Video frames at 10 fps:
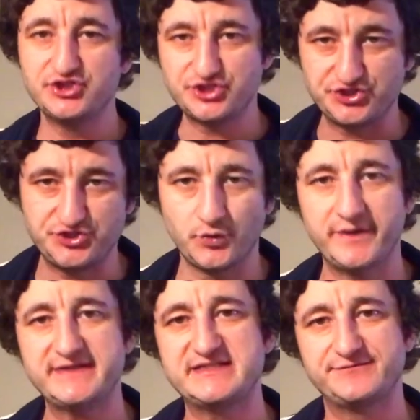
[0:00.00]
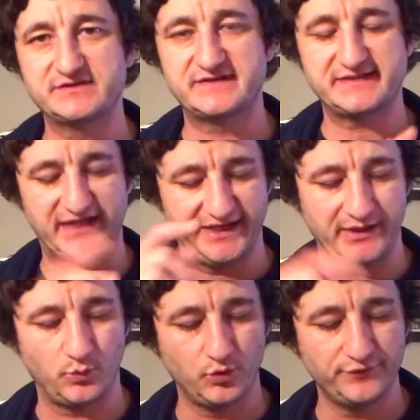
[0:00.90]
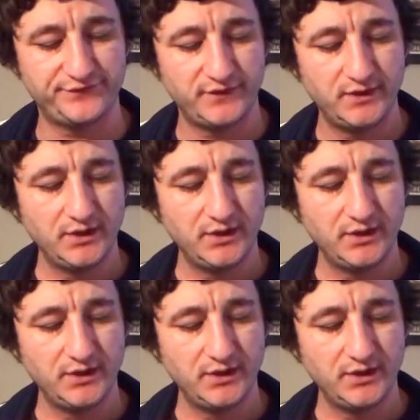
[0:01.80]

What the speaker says: to join civil society, Wolff